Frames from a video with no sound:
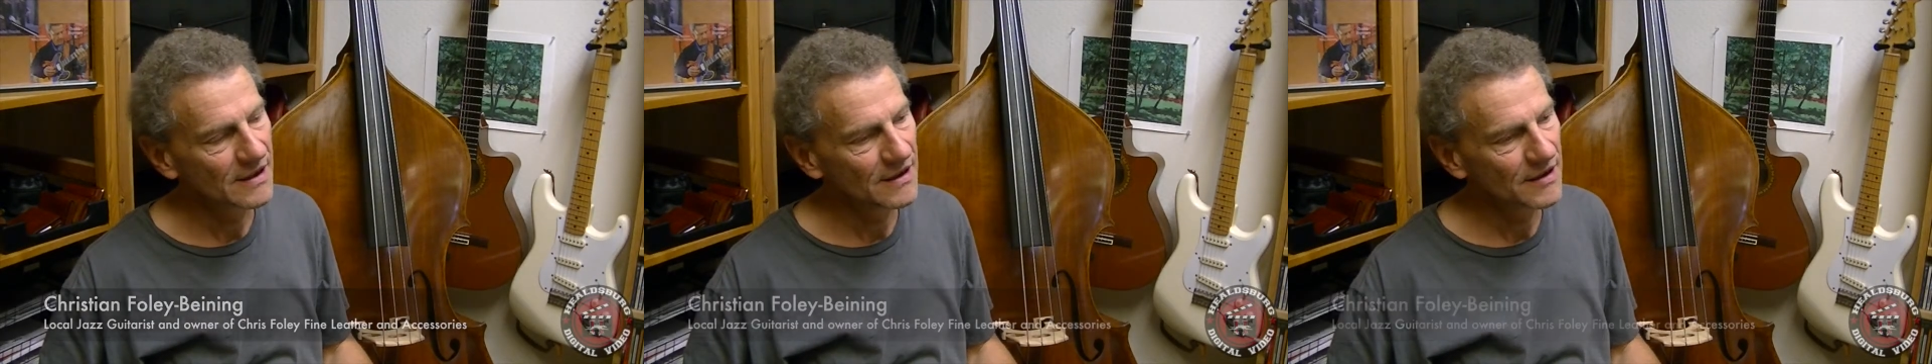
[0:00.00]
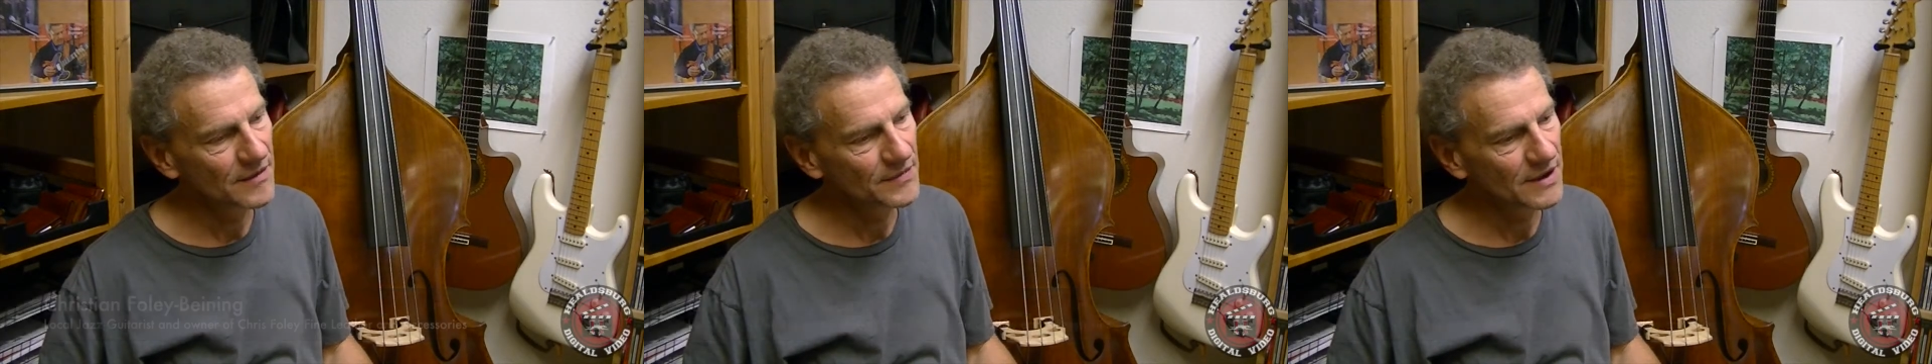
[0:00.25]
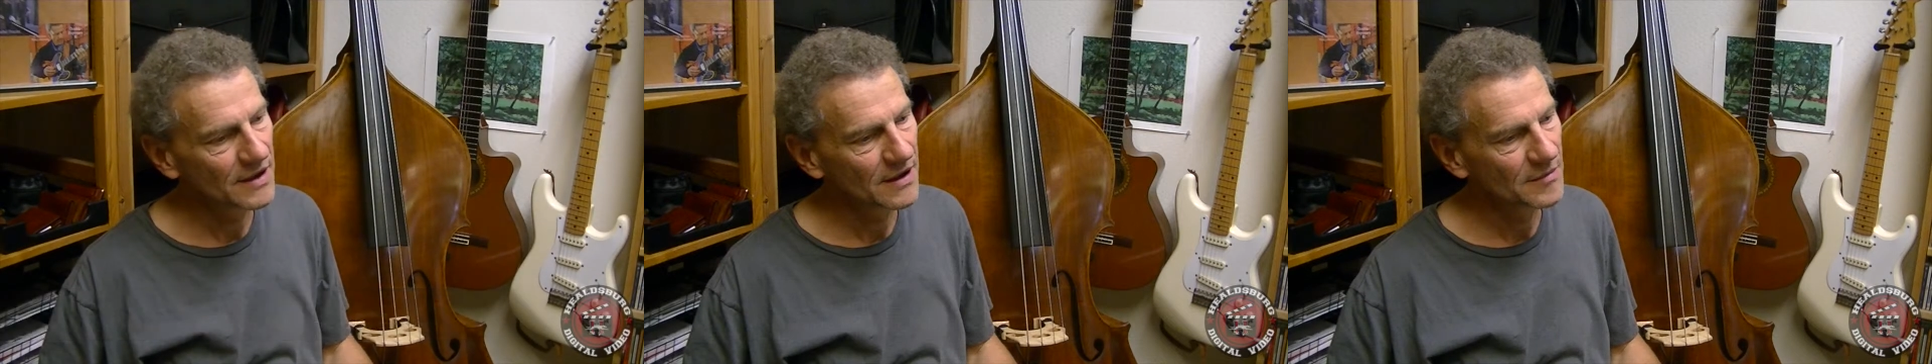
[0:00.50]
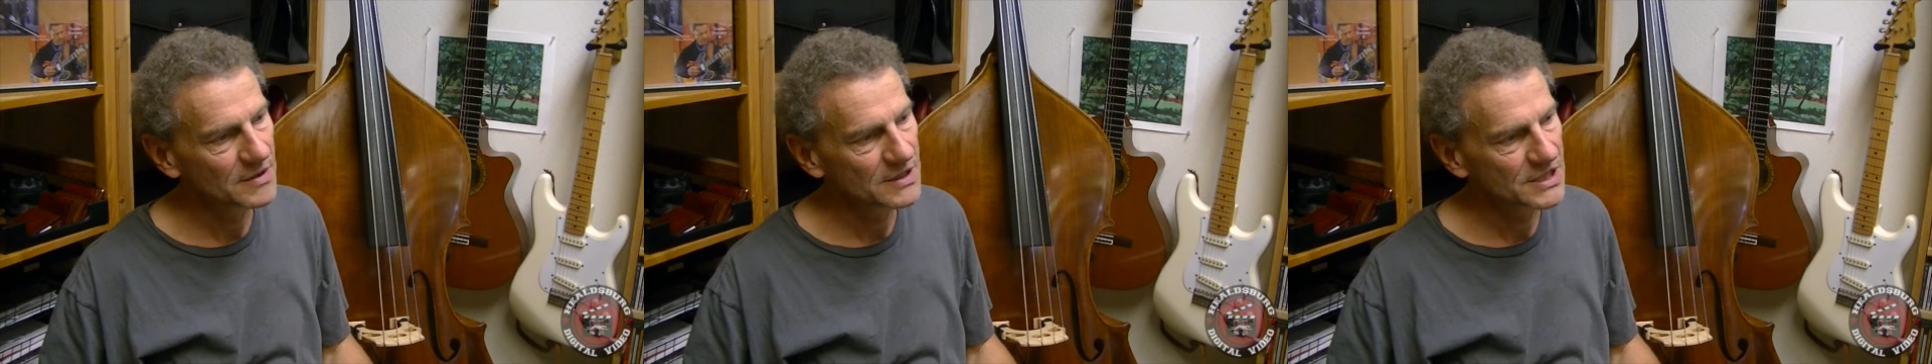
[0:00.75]
I'm
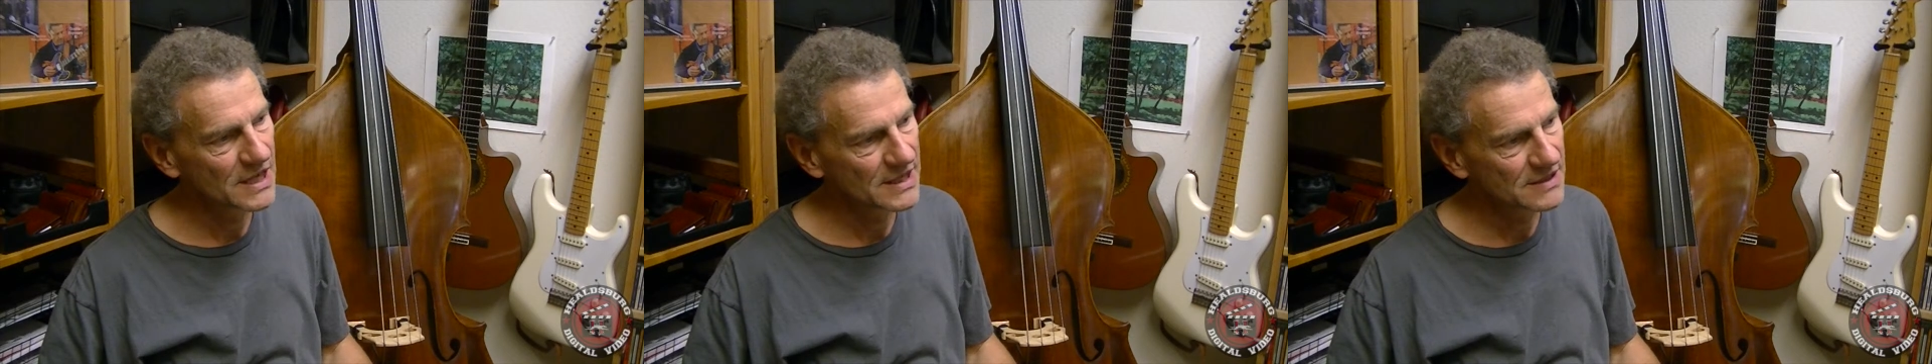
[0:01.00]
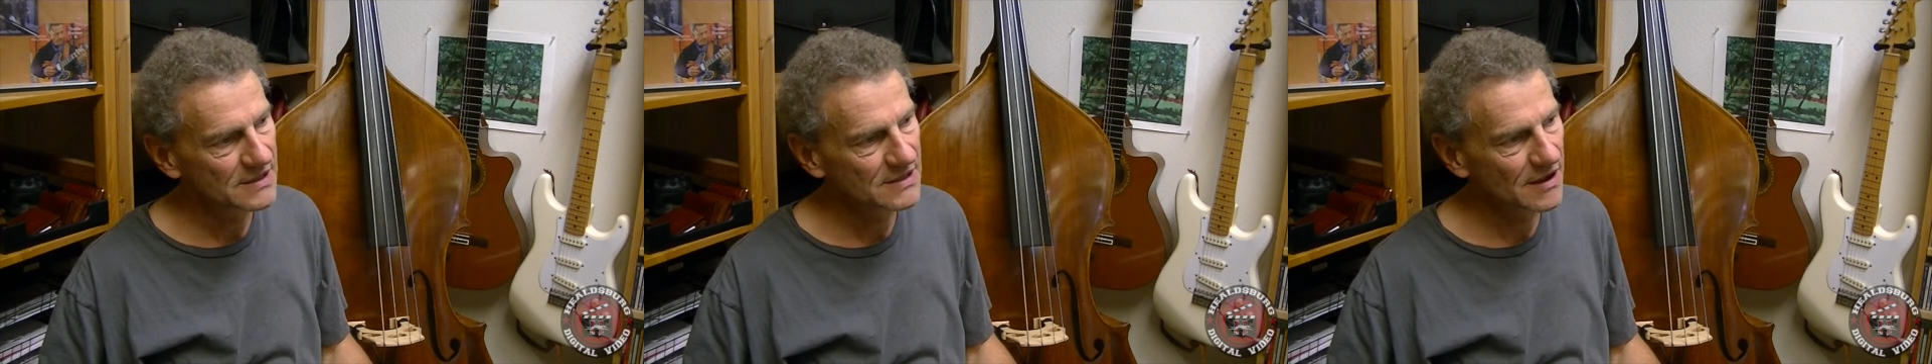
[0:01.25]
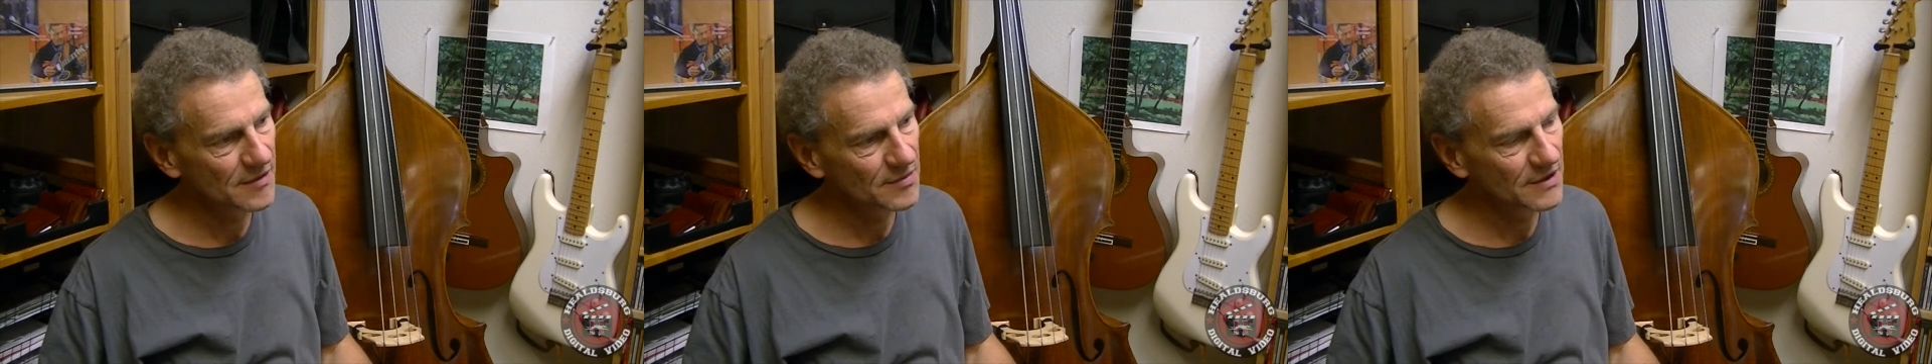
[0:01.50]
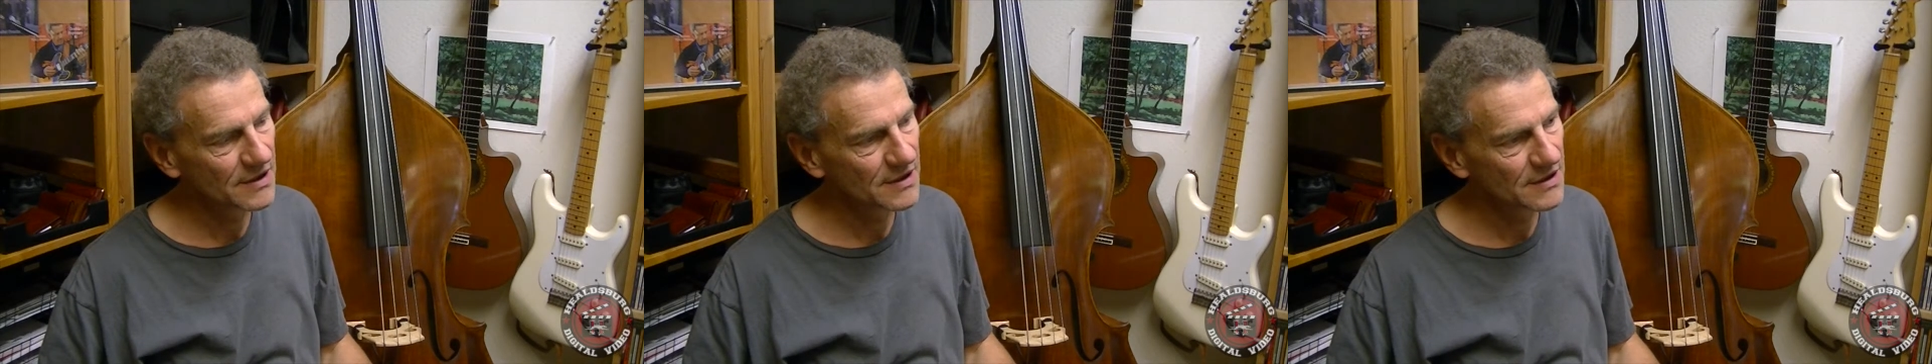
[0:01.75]
a jazz guitar
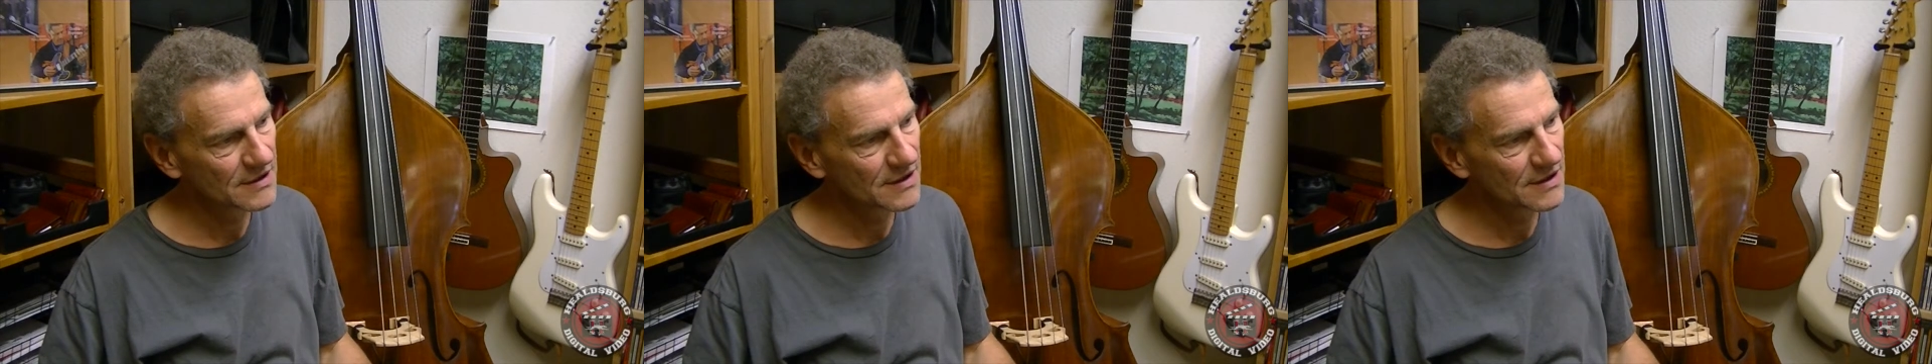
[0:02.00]
player.